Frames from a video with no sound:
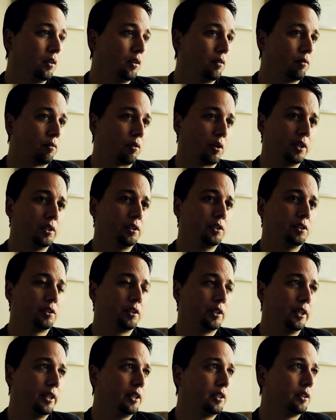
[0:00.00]
Friends,
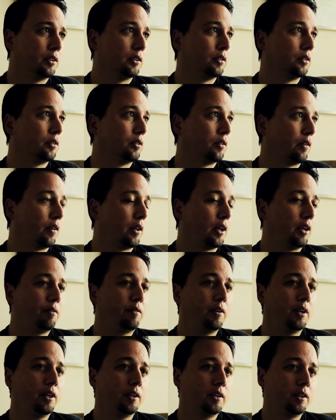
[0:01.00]
yeah, I've
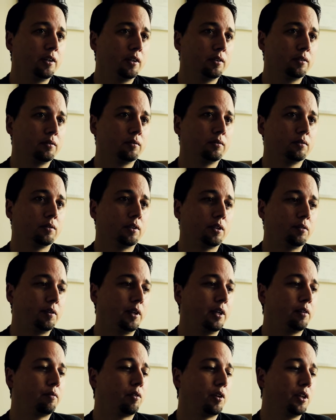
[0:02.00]

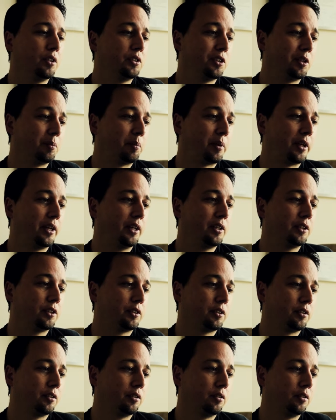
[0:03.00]
had friends in the
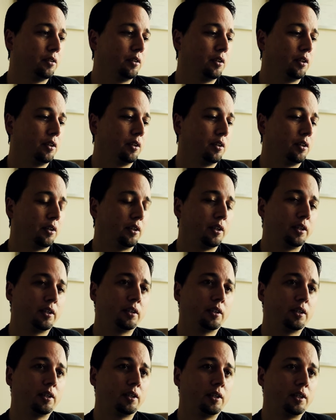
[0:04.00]
past, and
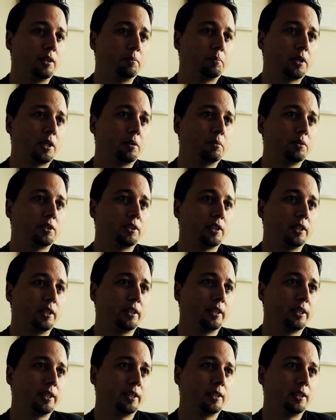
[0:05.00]
I'd probably say
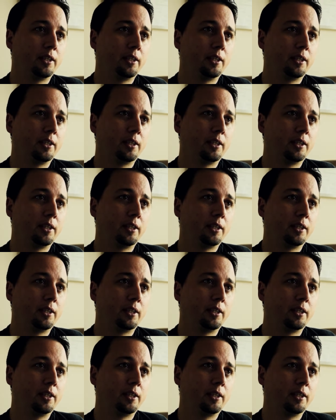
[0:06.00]
that